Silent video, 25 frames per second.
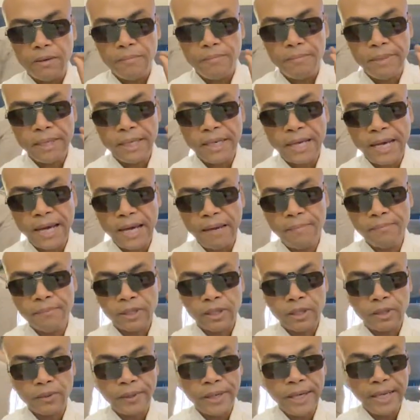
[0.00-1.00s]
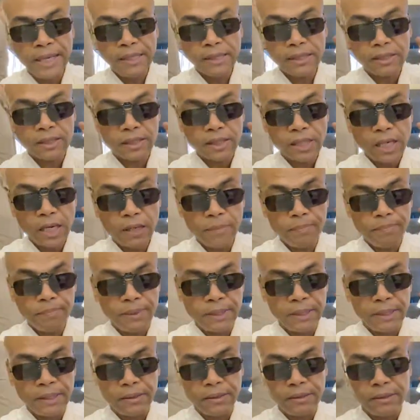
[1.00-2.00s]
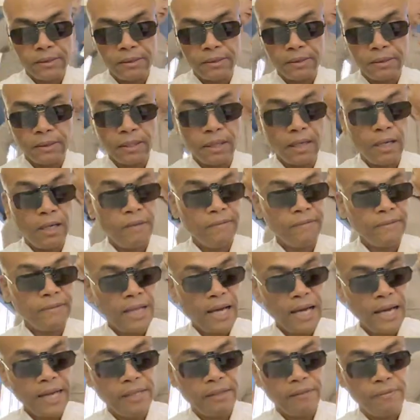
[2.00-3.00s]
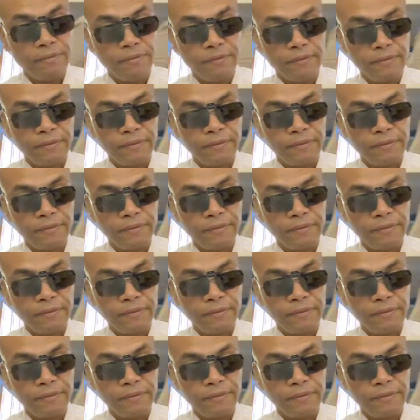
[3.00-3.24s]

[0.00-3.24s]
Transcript: became the great serpent of life.